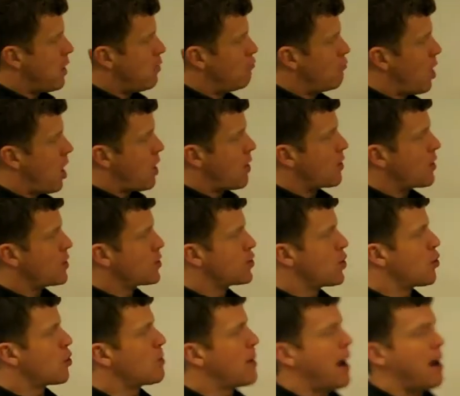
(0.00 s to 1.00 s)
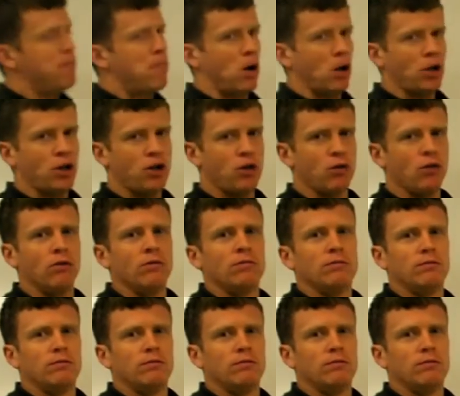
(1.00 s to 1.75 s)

rather than talk about a molecule,